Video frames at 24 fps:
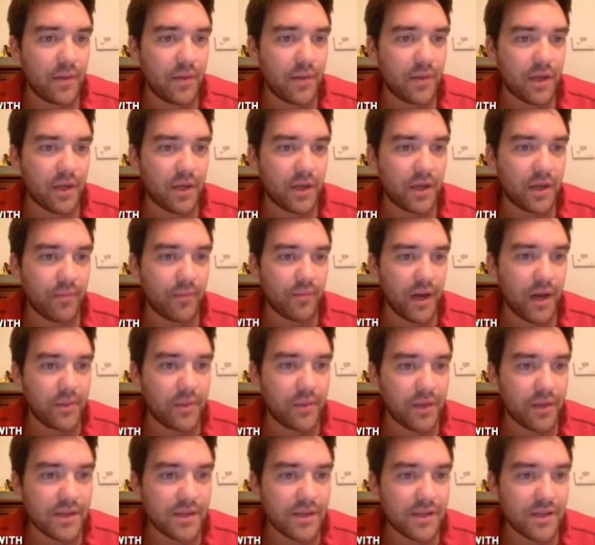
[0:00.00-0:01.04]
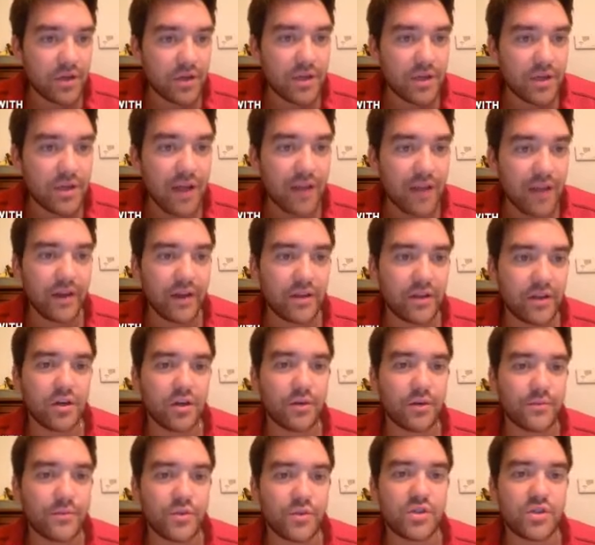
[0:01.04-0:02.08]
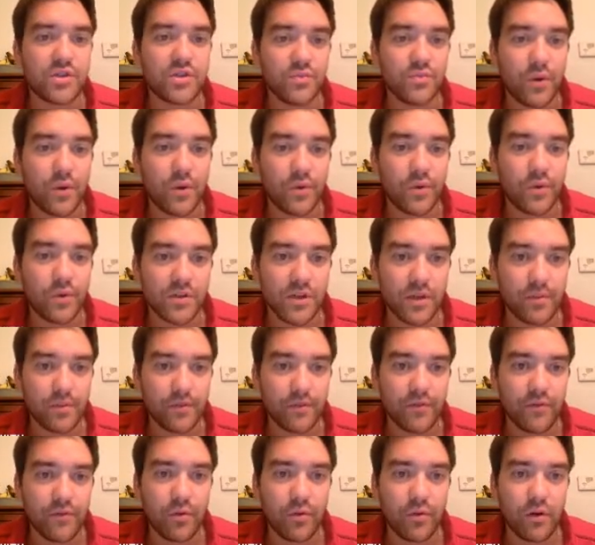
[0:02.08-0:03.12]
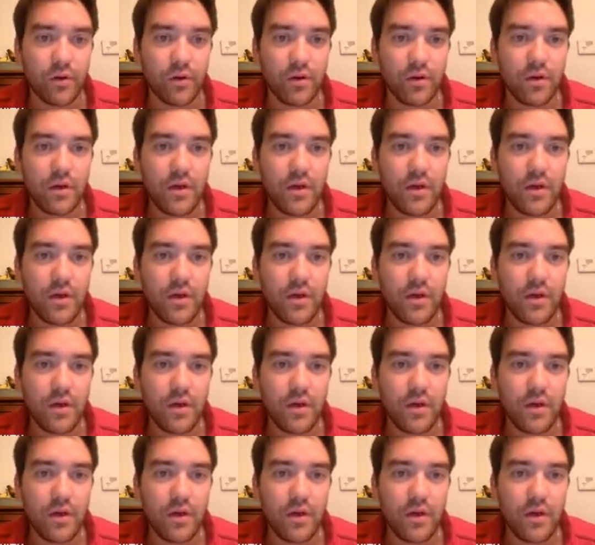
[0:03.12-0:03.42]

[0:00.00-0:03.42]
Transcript: be combined because they are not like terms, which is what we were saying before.